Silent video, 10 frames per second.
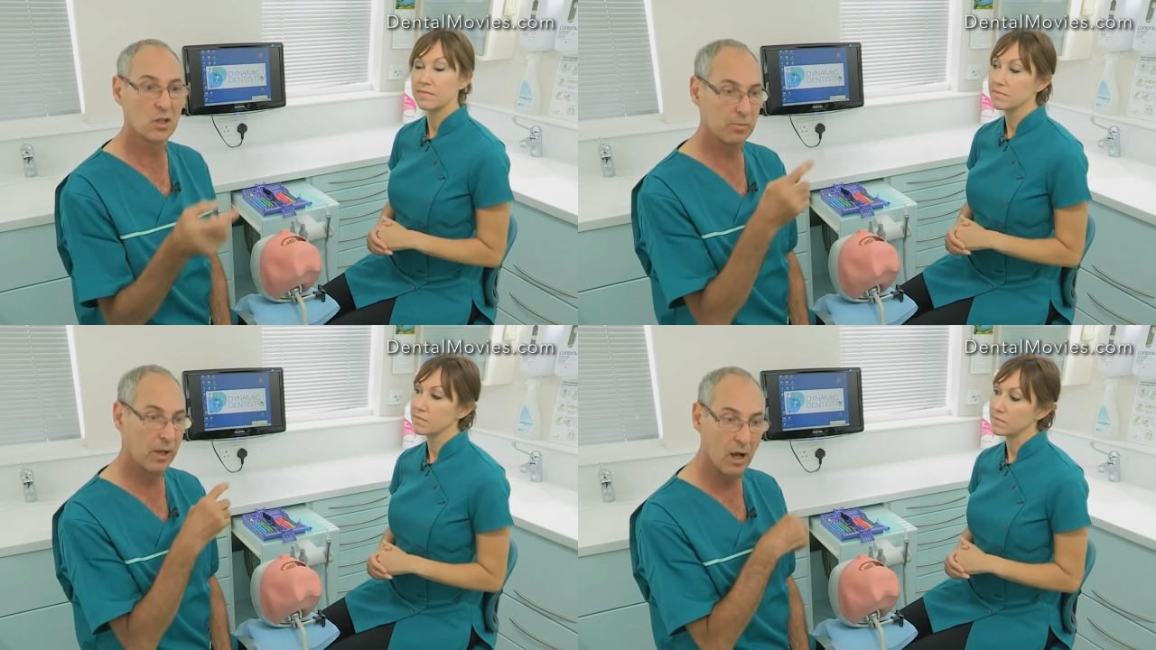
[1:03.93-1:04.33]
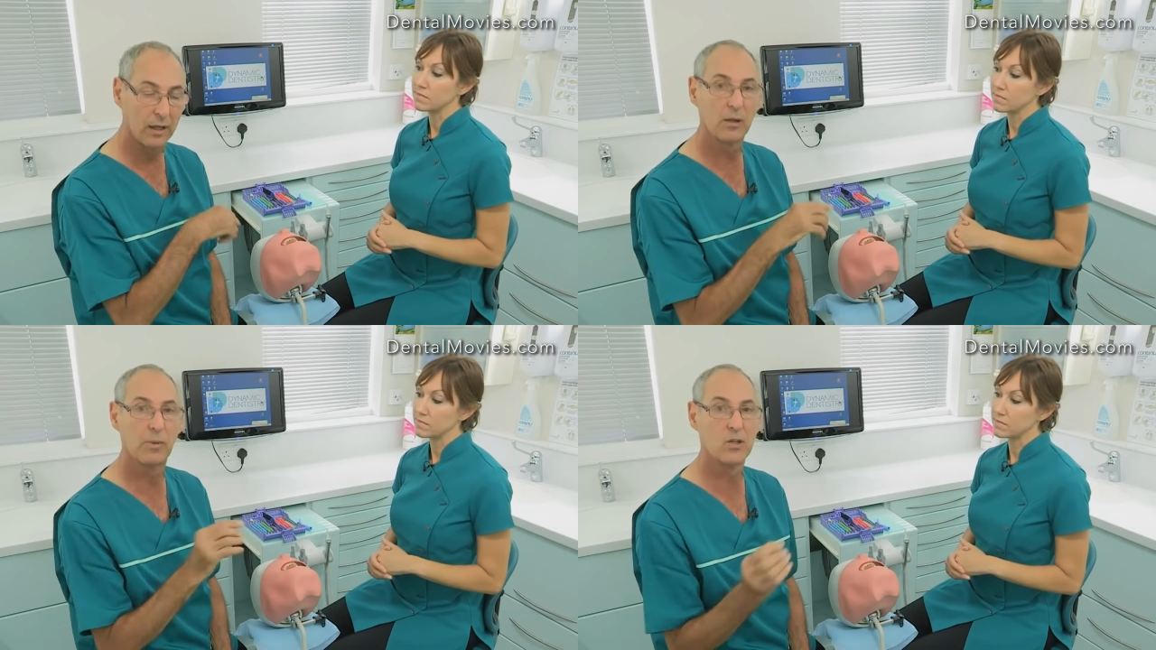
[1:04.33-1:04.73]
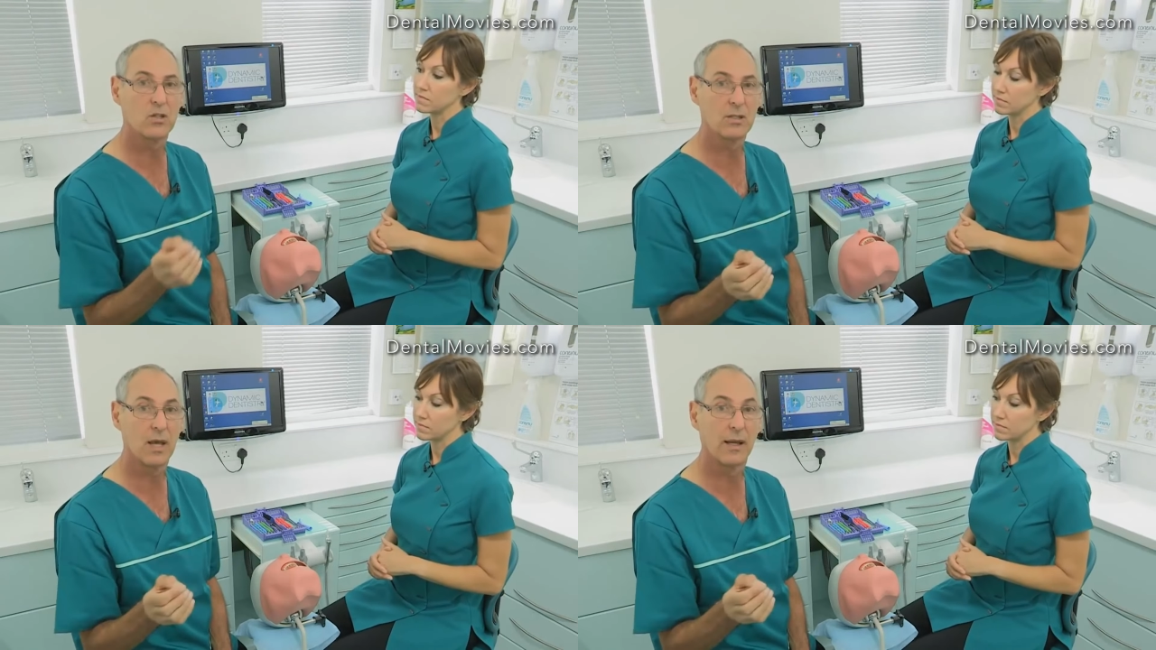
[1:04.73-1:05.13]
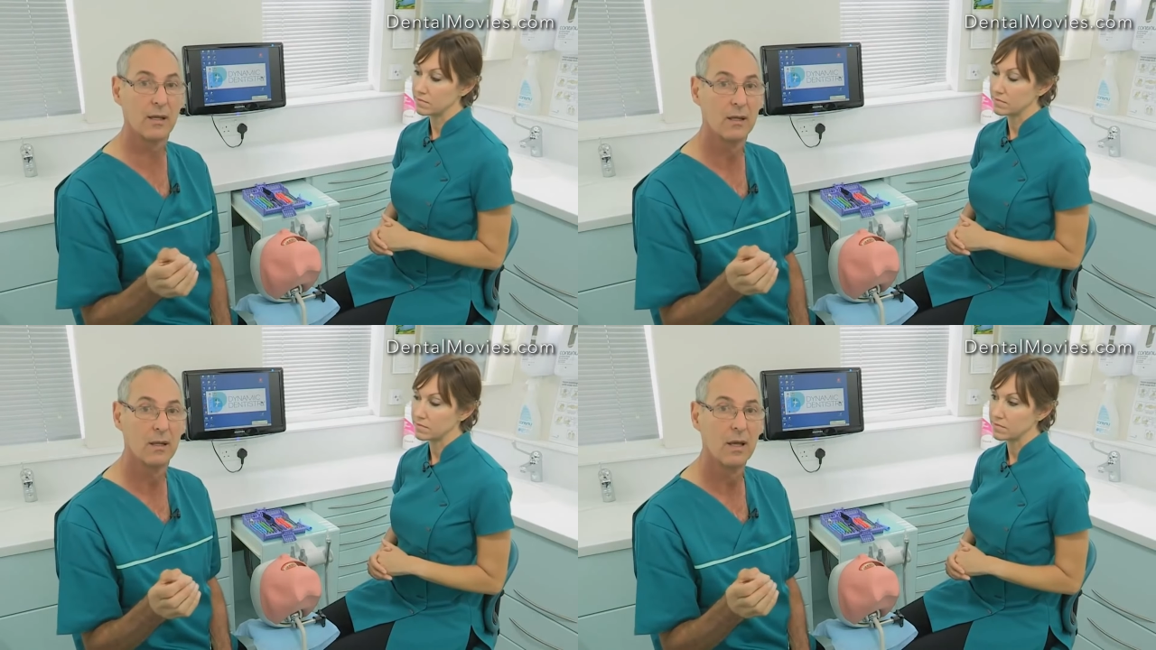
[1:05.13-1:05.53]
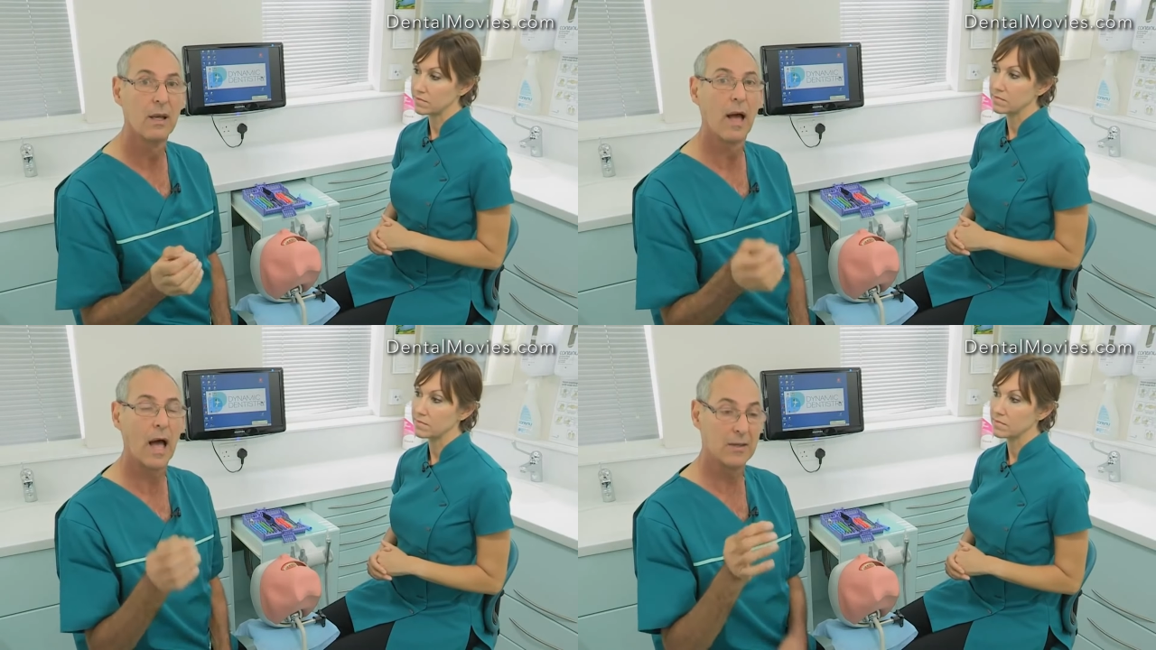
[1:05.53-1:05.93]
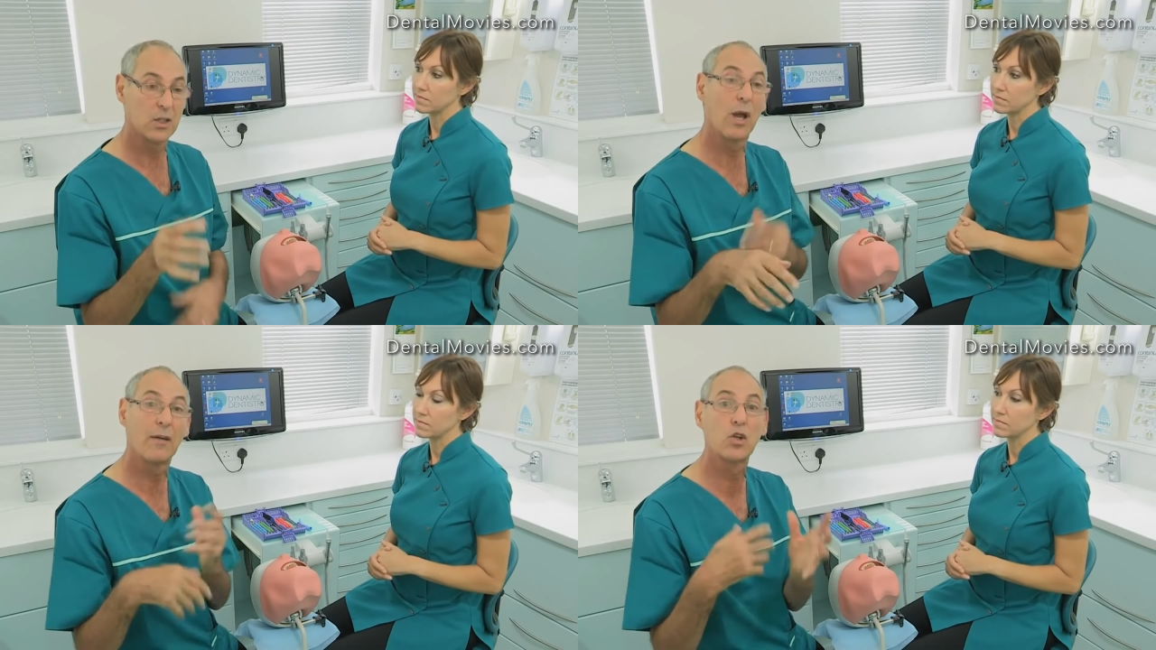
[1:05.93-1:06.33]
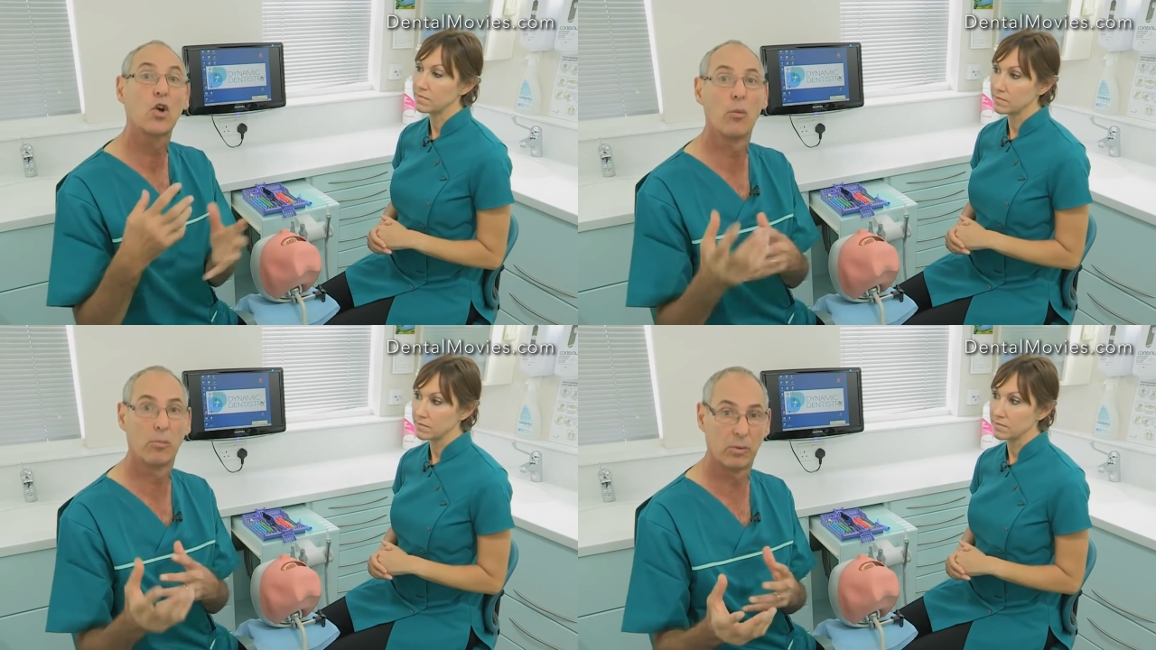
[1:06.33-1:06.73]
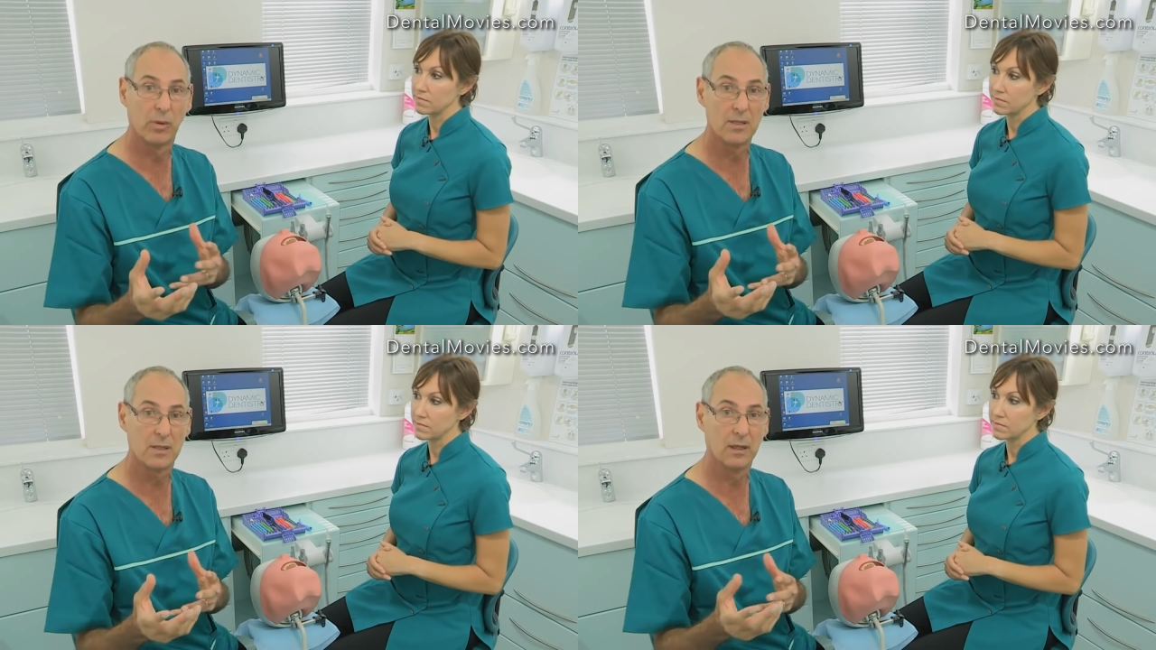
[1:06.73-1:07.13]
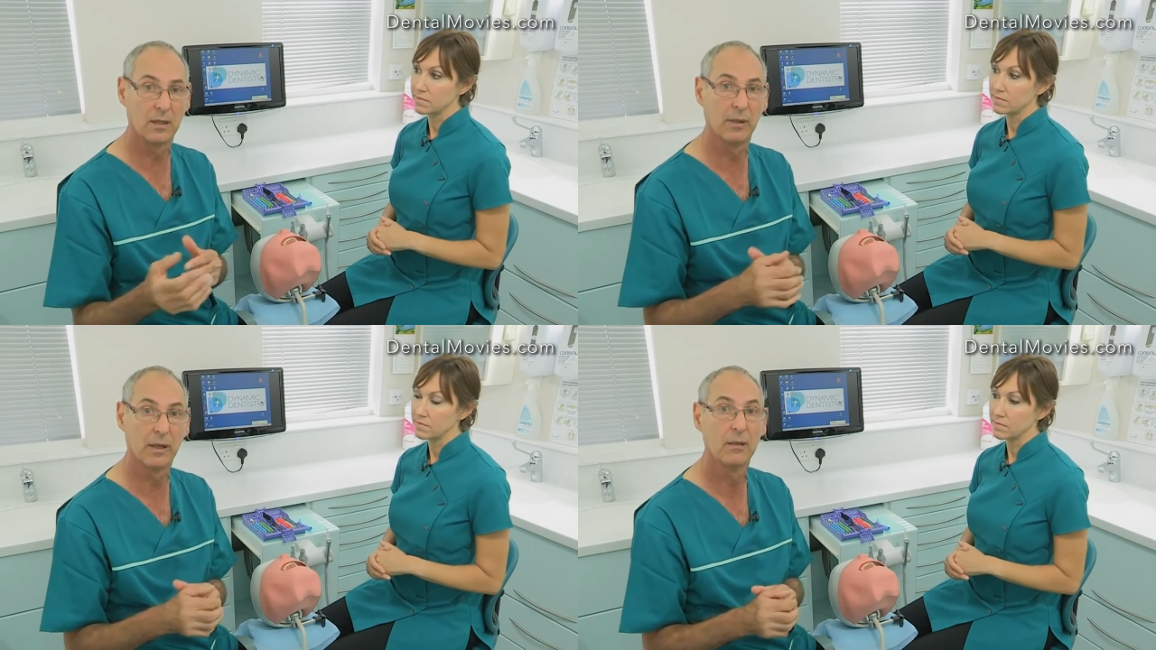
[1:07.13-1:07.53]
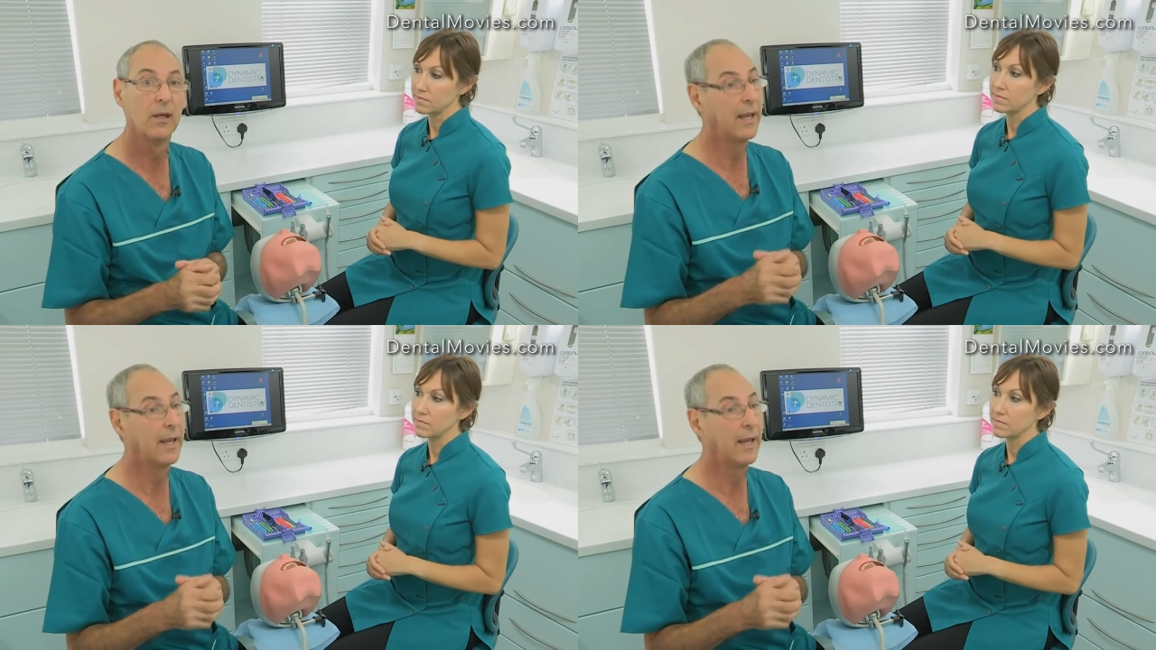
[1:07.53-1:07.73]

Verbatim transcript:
Speaker 1: just behind the patient's head. Uh, so you have to compromise a little bit.